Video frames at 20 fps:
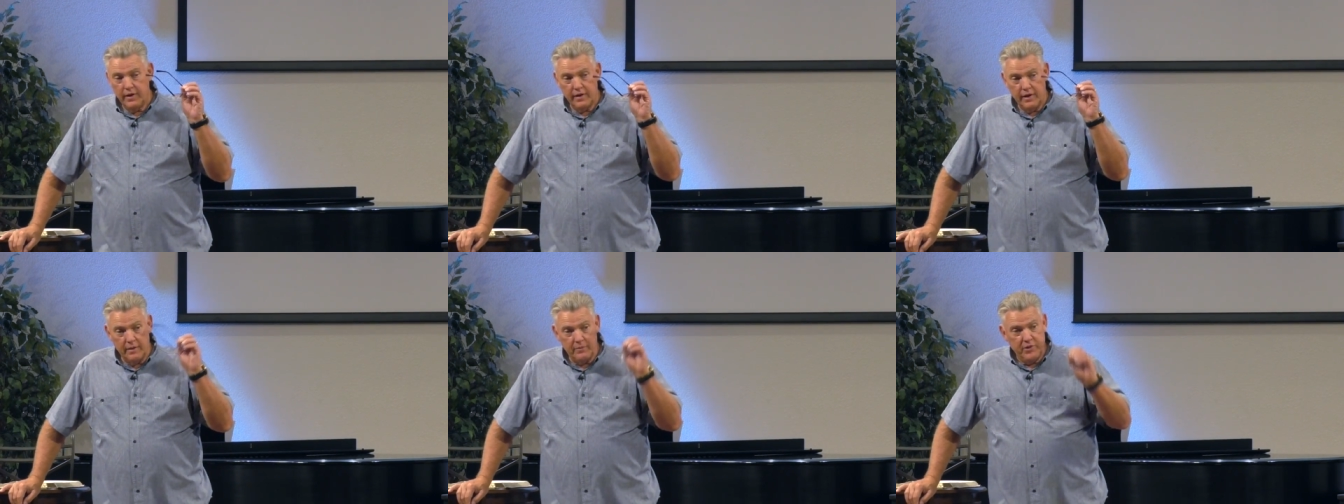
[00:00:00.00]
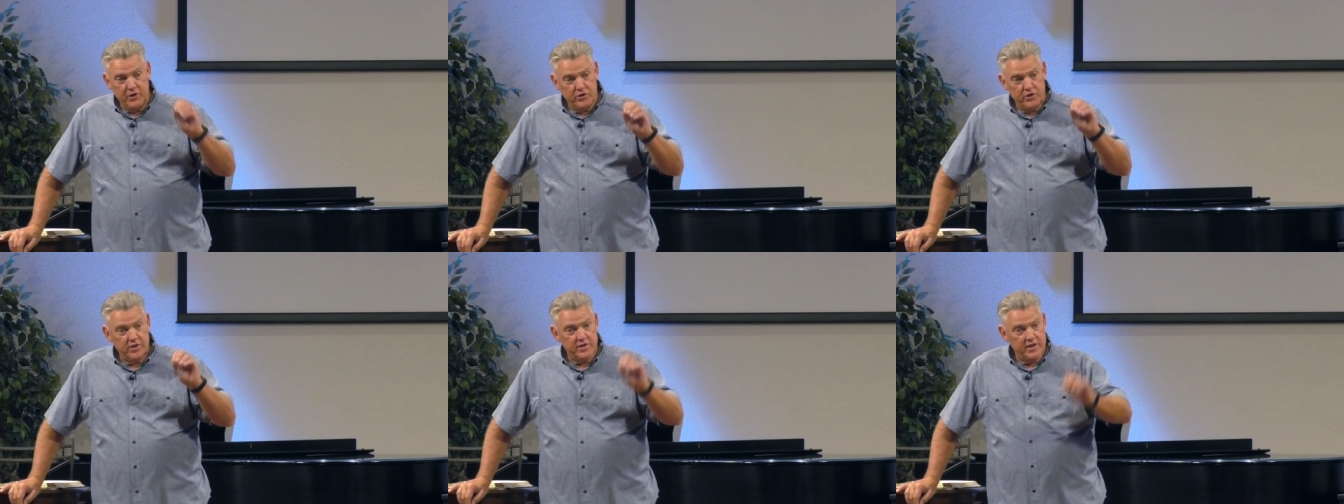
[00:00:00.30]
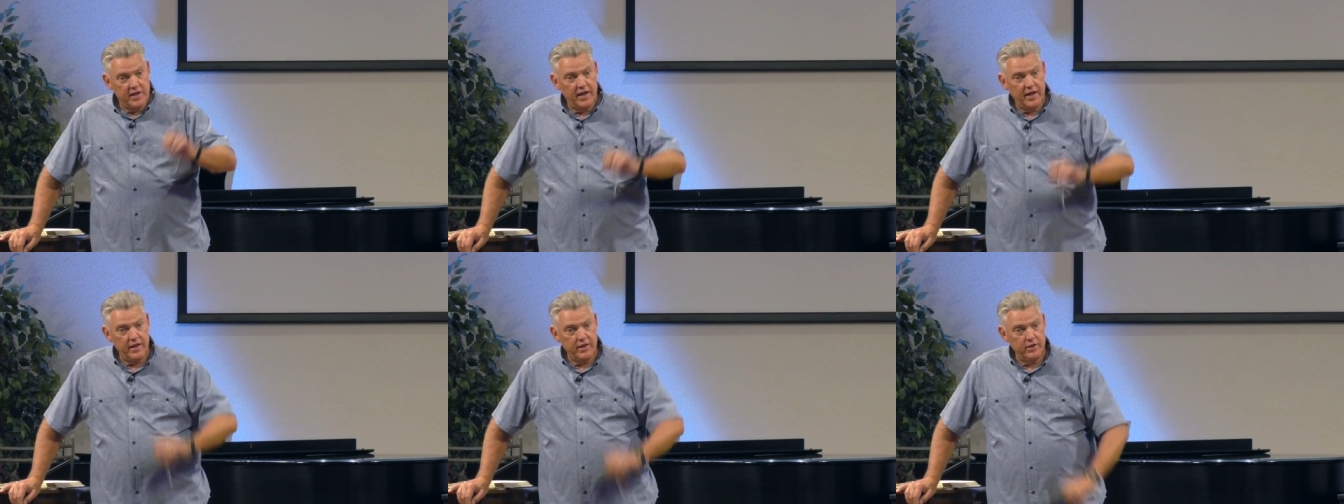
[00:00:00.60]
Let me
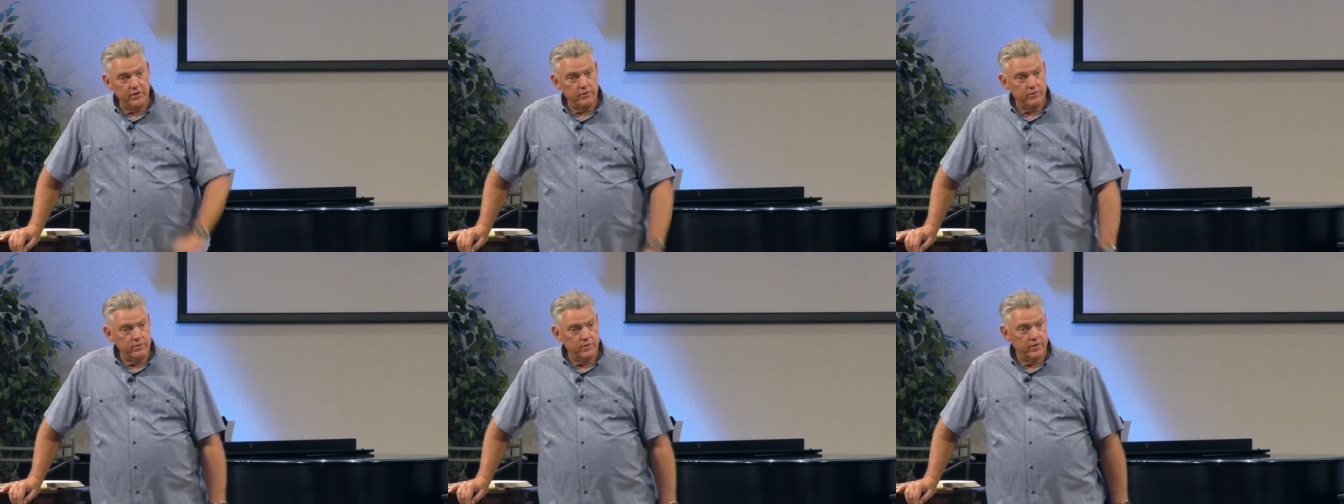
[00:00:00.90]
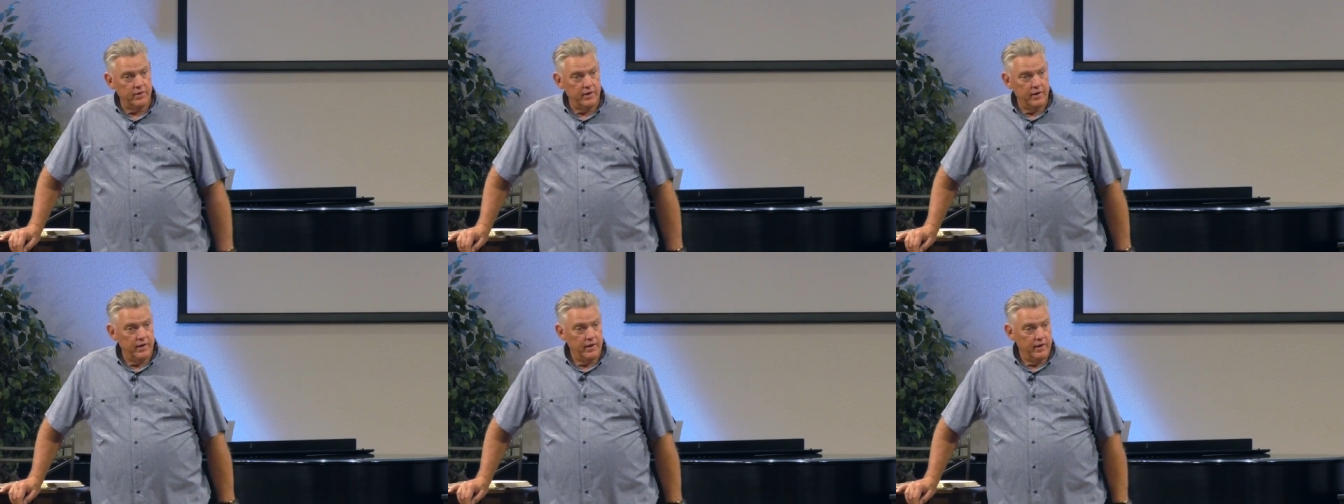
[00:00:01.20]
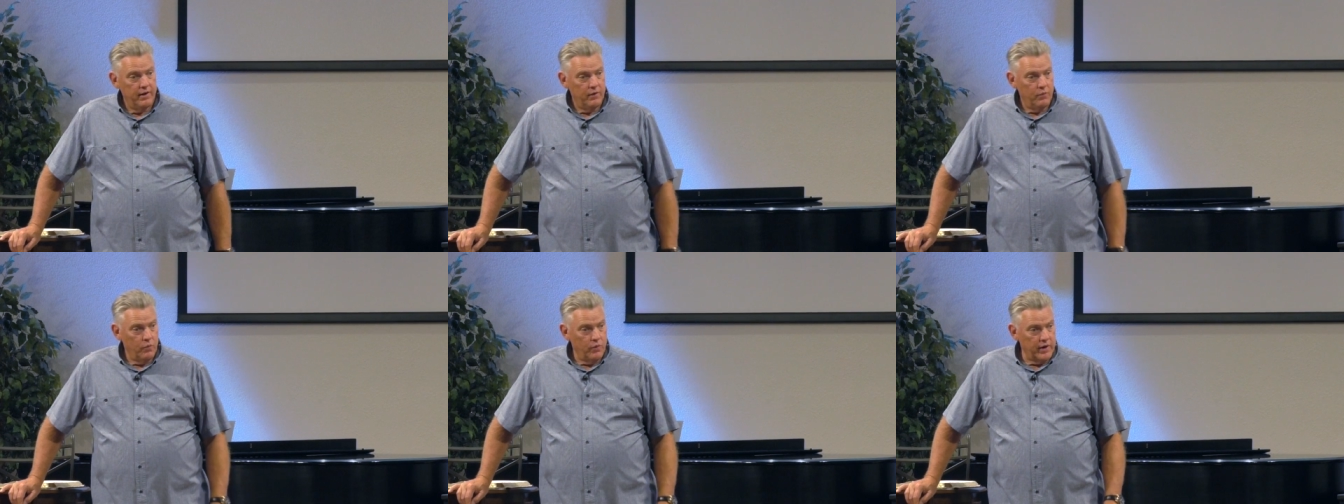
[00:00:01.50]
just tell you
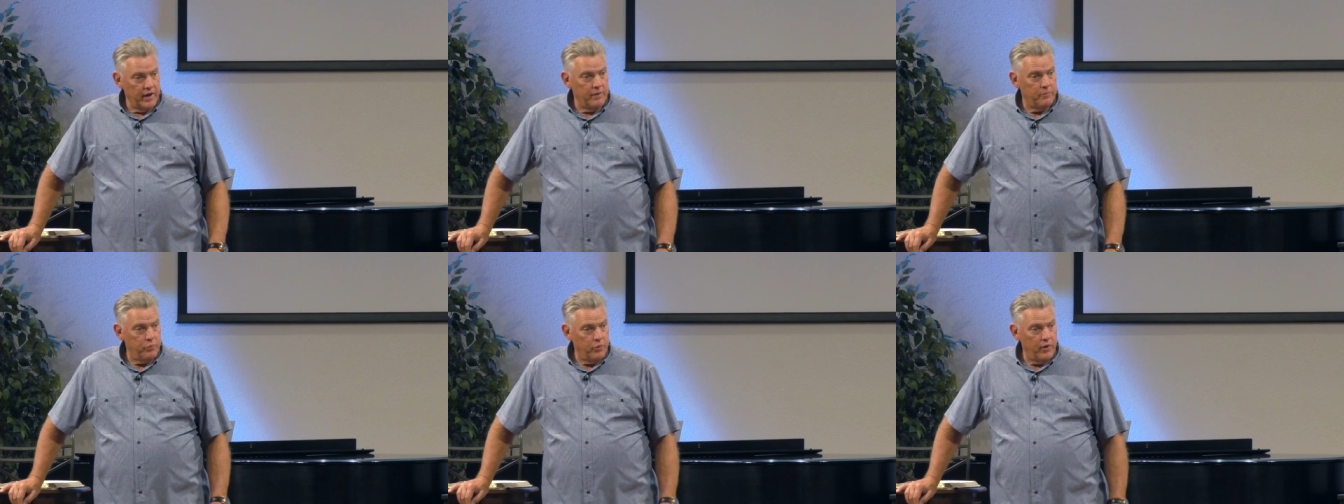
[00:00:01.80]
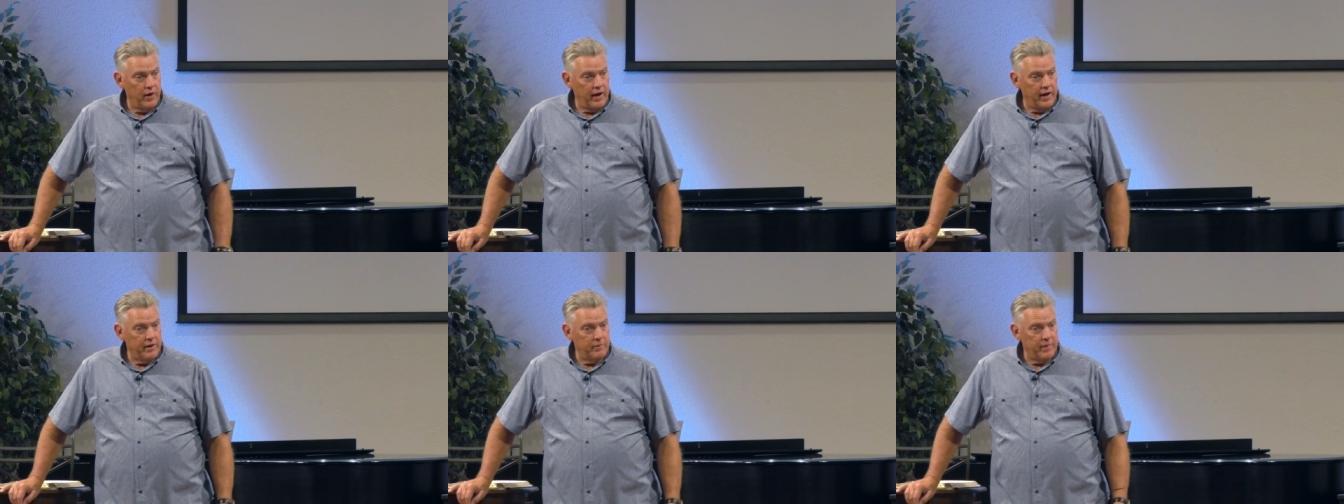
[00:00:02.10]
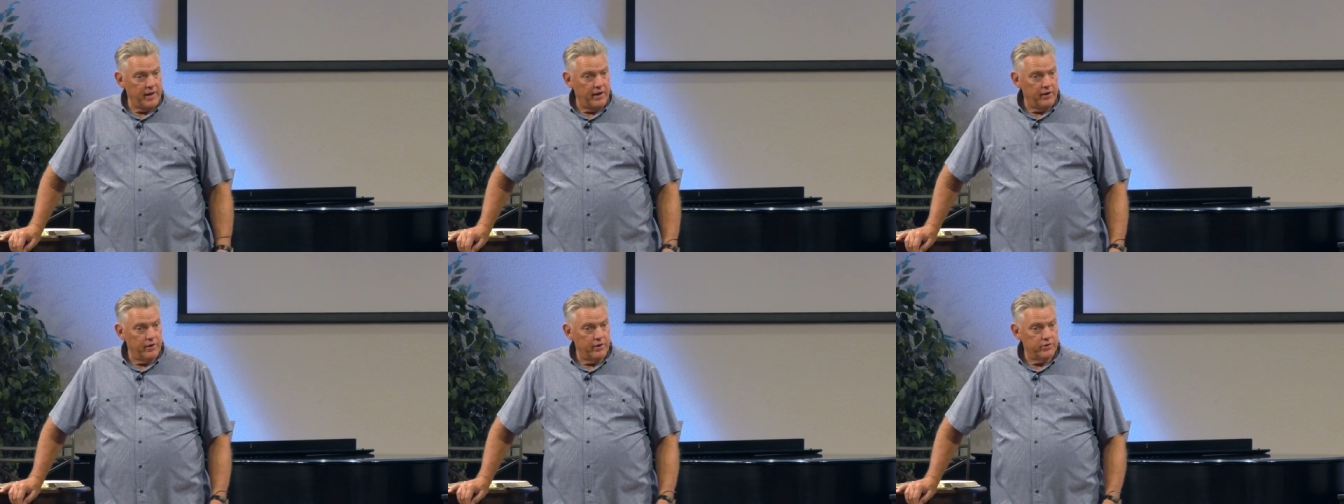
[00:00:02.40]
what I'm proud
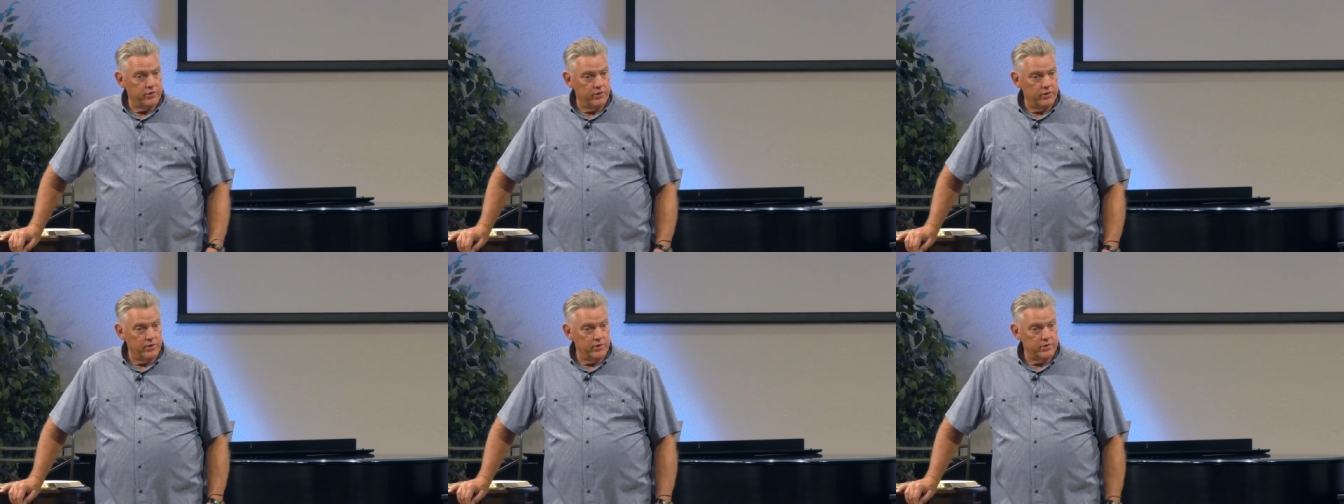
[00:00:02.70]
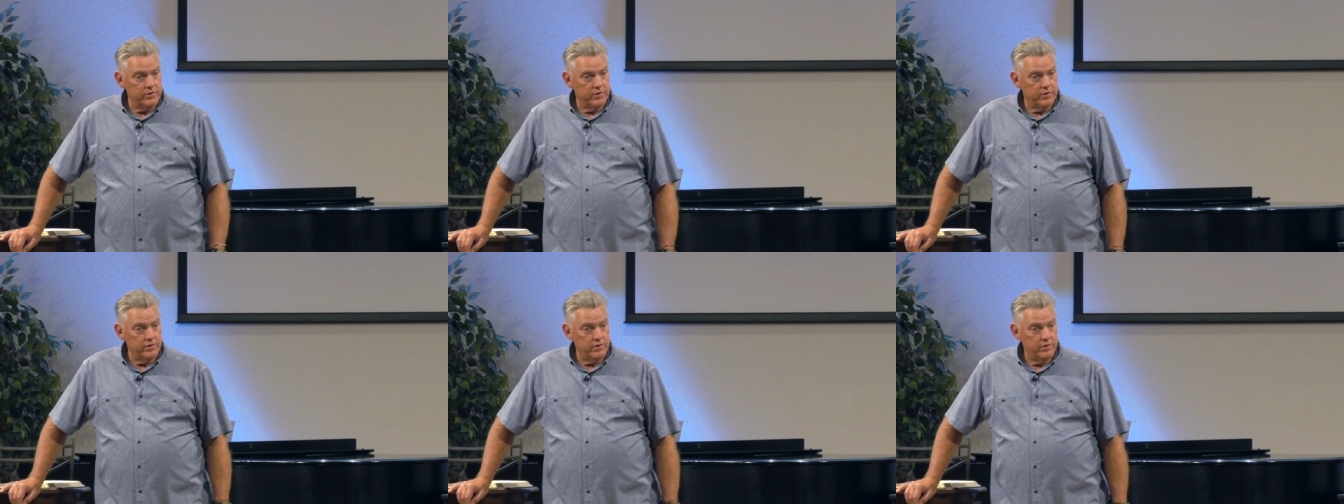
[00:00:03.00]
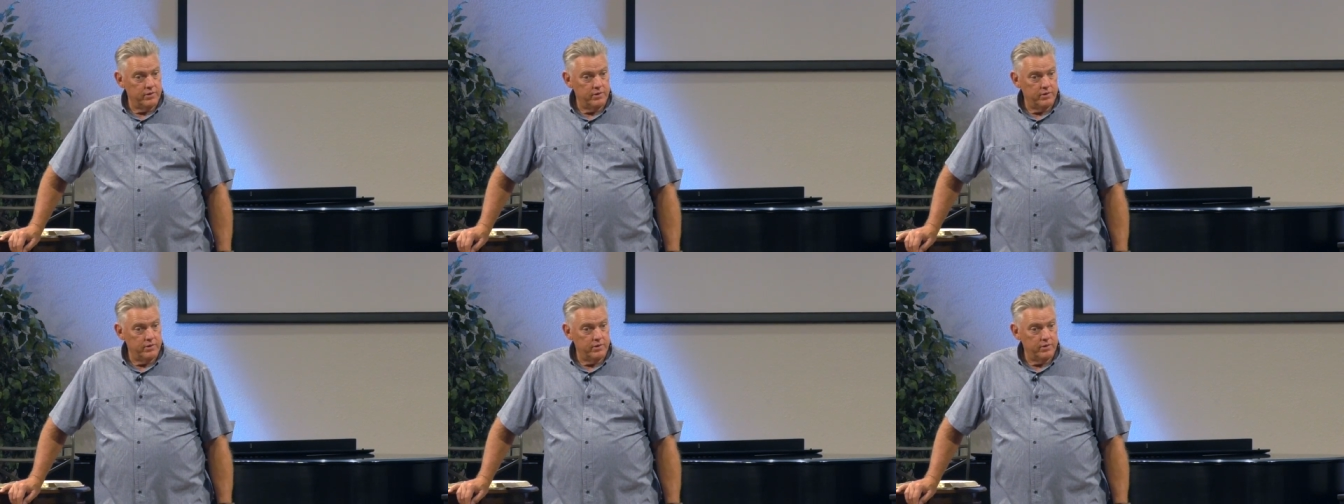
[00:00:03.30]
about our church.